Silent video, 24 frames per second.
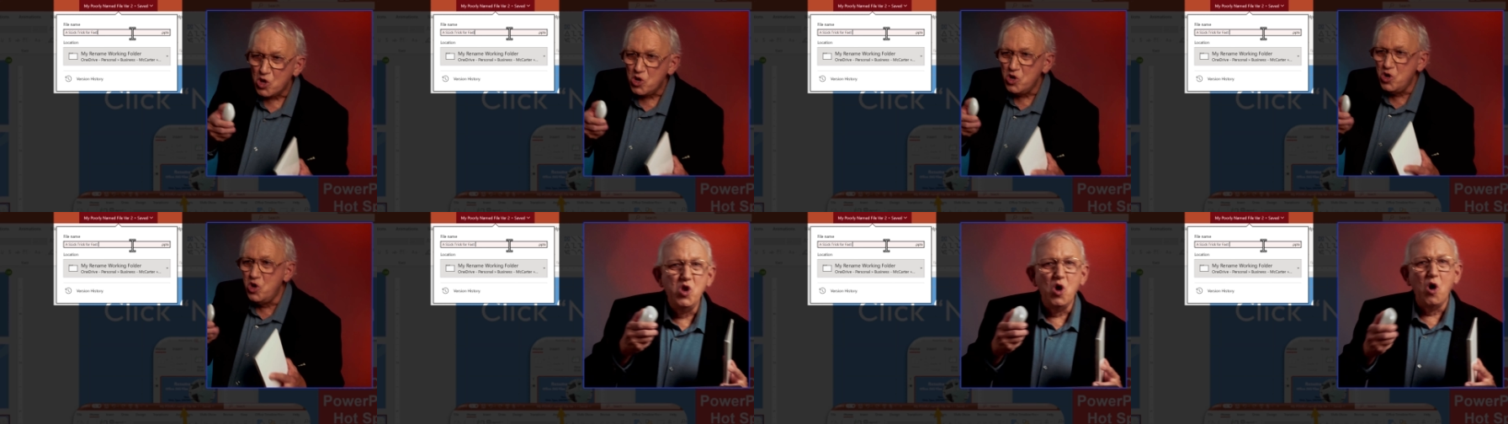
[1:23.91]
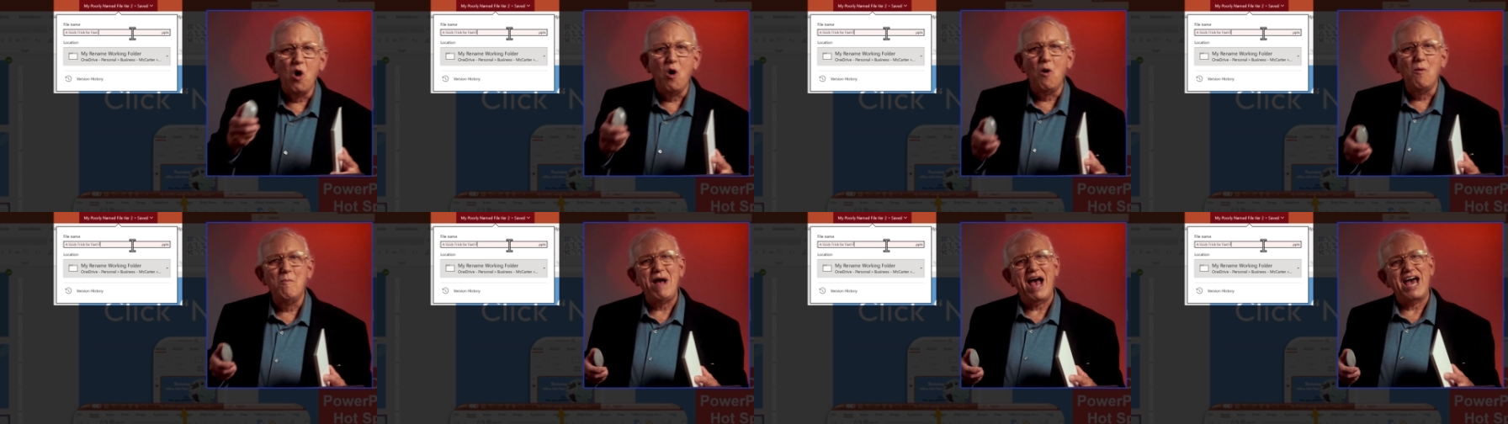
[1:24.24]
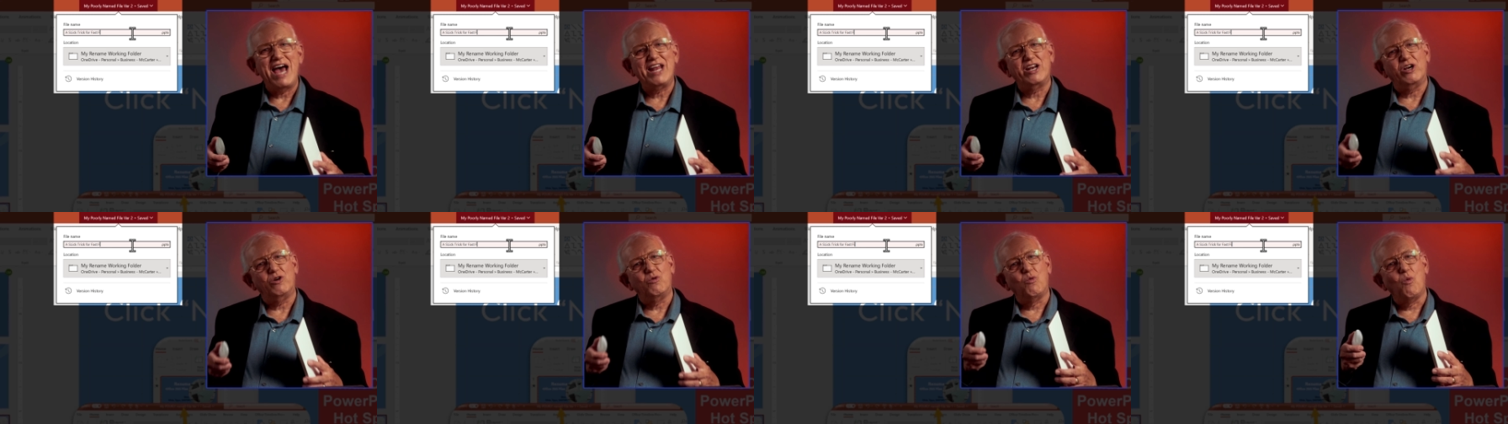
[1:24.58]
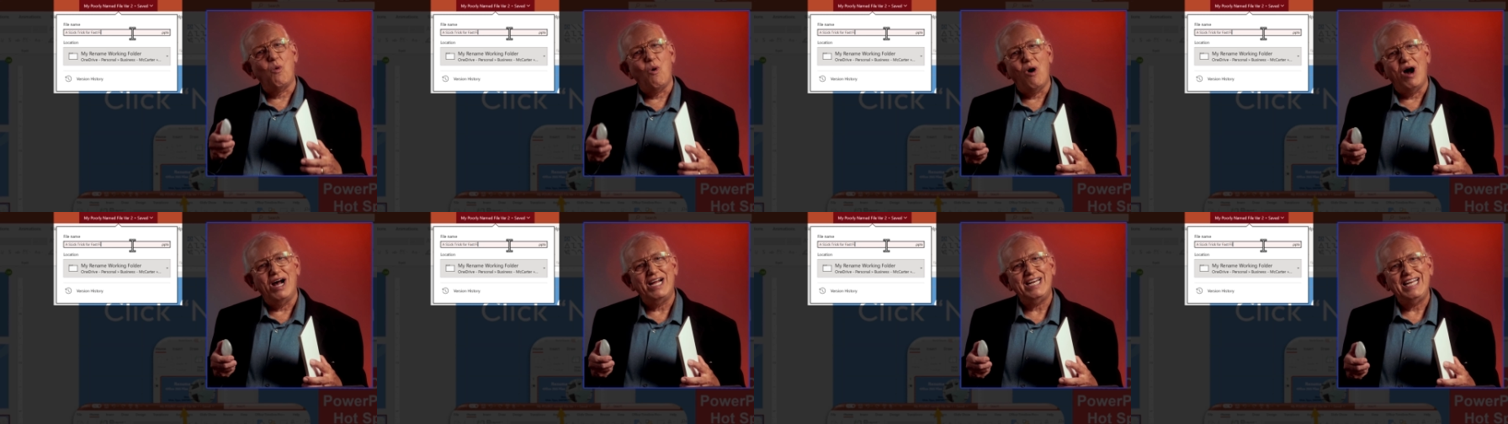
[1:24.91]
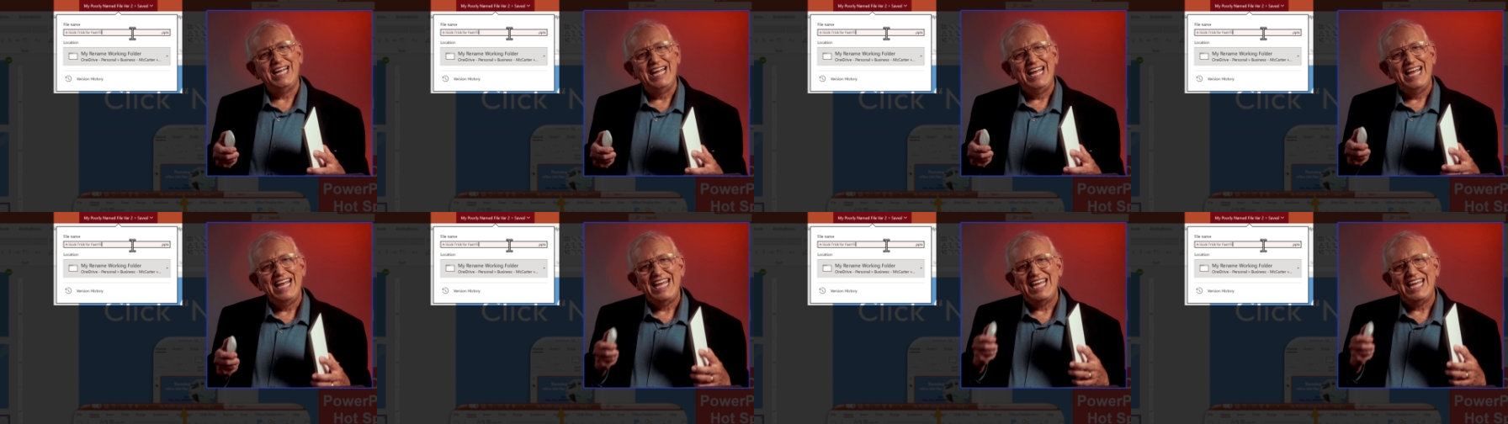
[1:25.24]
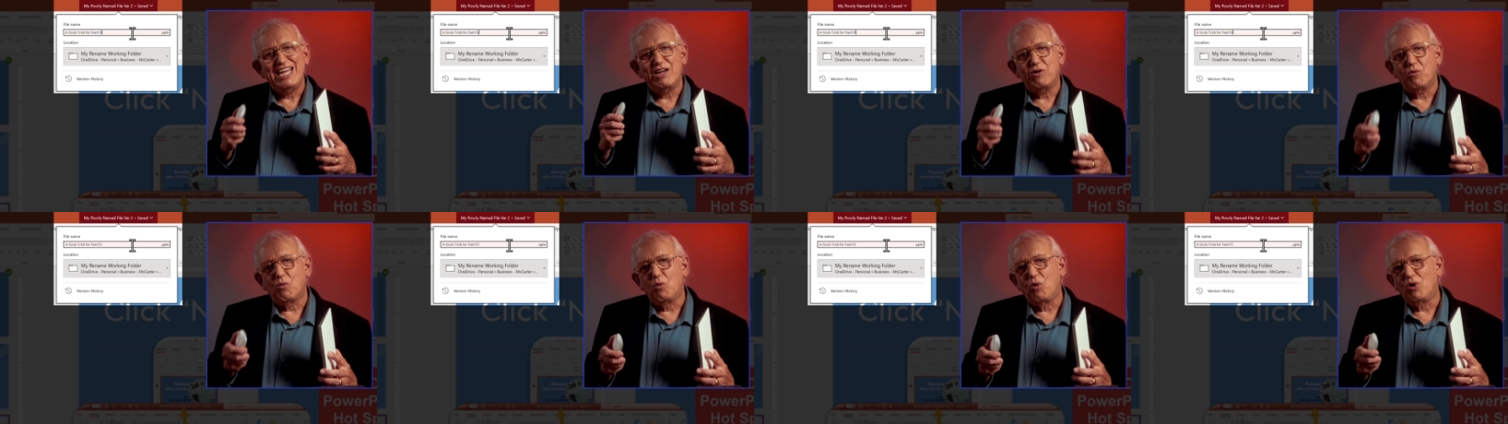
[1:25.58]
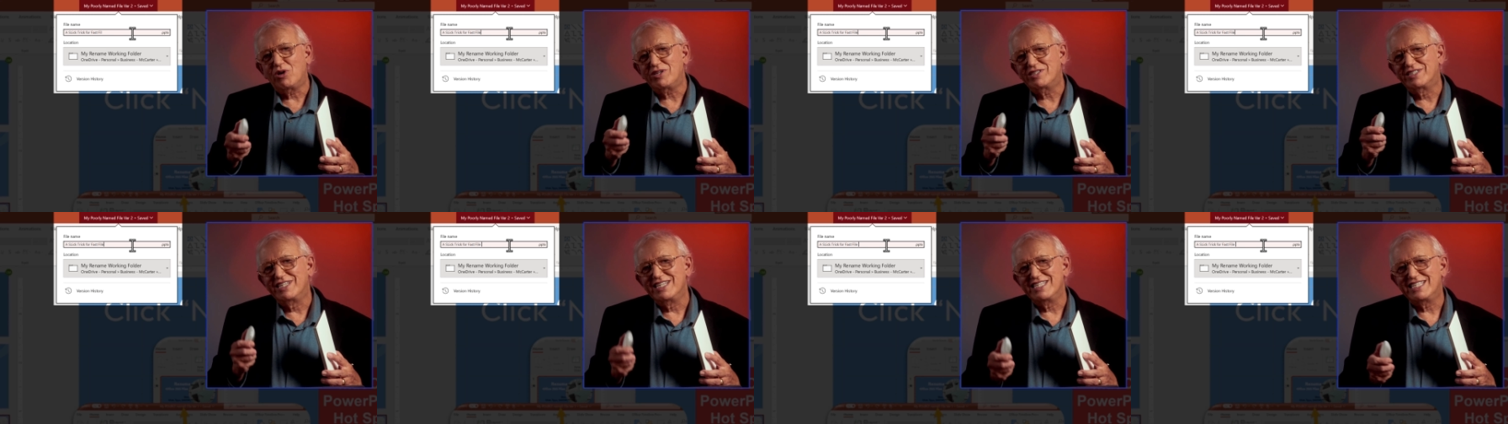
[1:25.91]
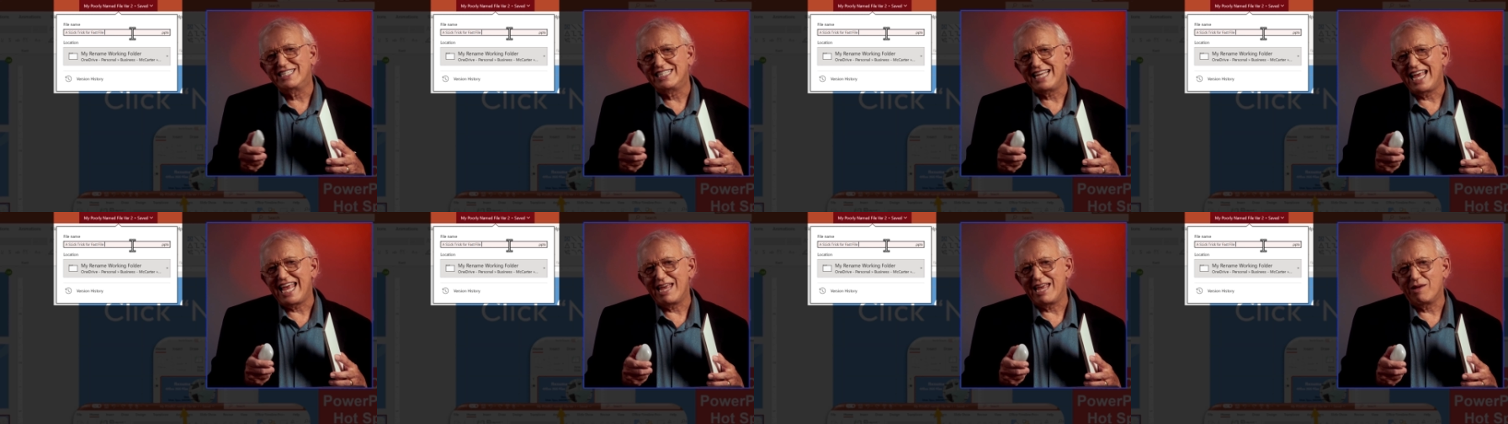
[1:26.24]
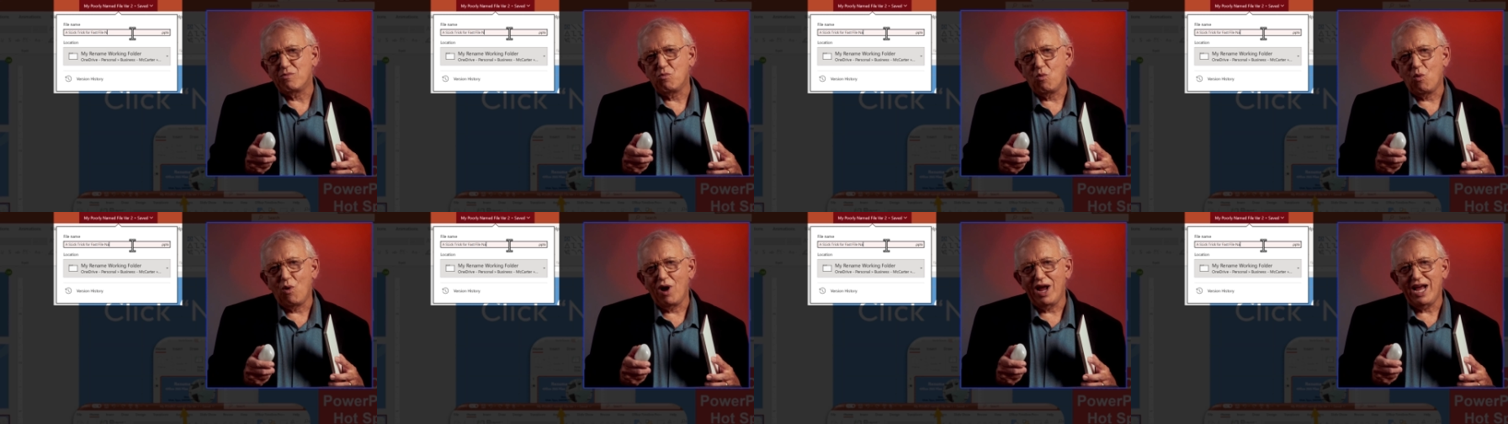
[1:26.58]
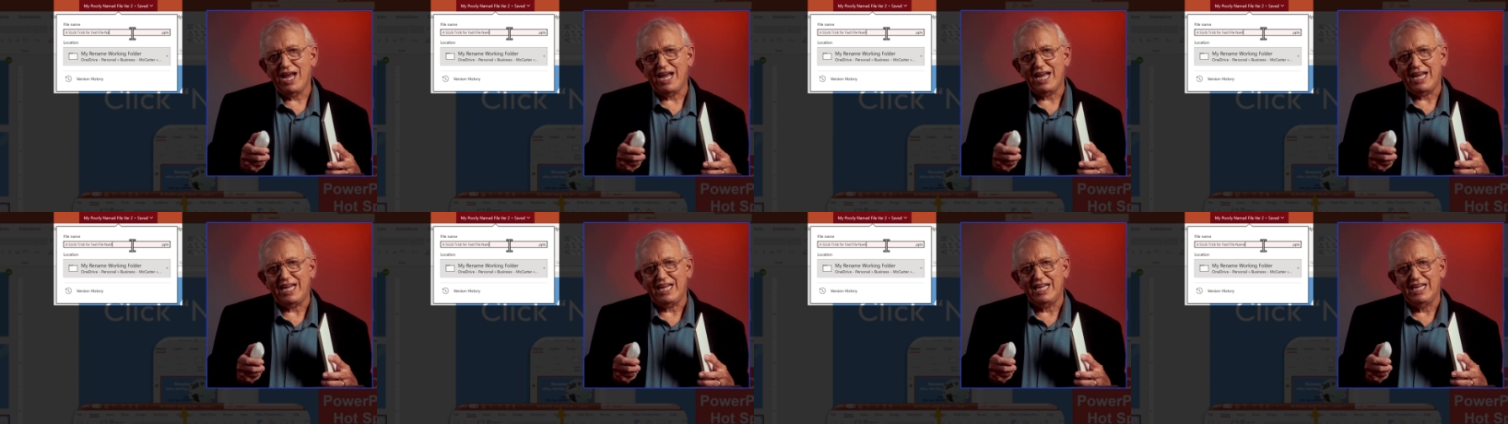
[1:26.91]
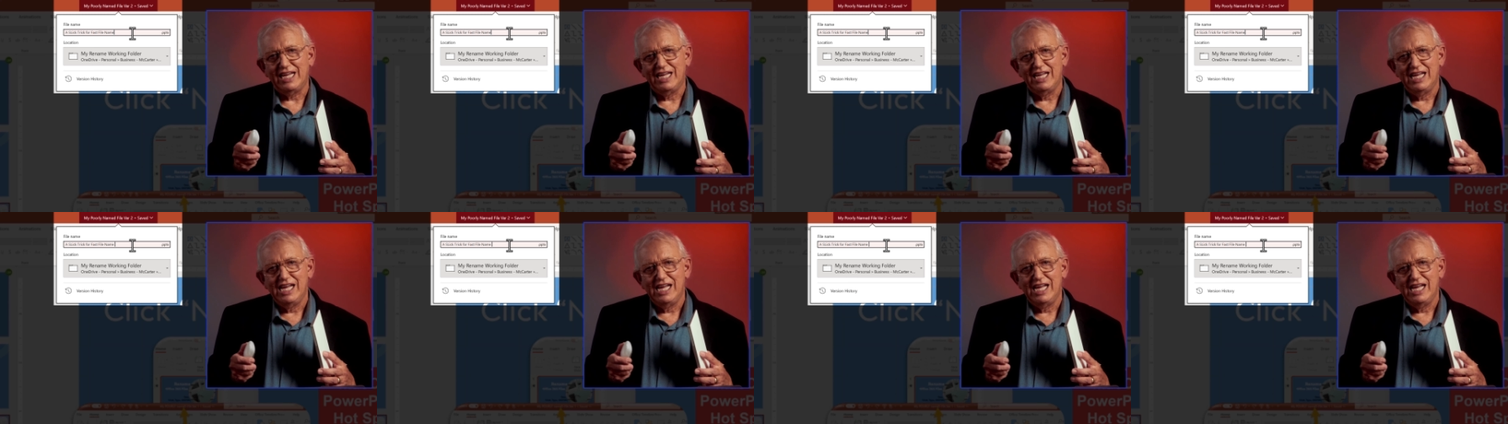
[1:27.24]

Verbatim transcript: No matter what, it works the same way.